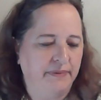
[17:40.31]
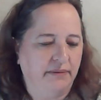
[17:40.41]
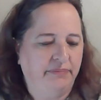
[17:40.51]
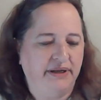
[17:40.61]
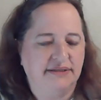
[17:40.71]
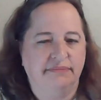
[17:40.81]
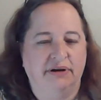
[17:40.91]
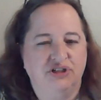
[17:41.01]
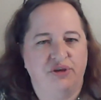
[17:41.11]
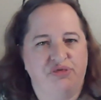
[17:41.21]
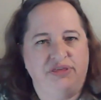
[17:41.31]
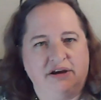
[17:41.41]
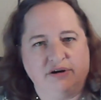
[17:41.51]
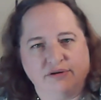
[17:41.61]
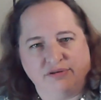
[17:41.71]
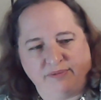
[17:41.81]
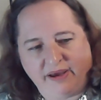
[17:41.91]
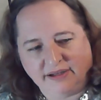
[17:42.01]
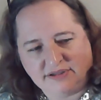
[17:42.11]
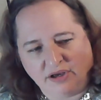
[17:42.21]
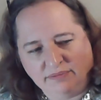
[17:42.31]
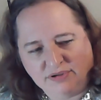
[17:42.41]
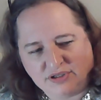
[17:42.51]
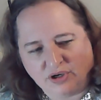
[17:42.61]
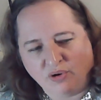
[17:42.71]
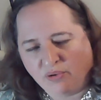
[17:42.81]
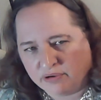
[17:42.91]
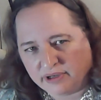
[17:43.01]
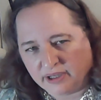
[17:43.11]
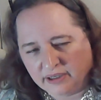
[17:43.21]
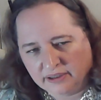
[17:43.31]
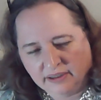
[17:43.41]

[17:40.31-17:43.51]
but it's a much thicker thread. It's almost a cording.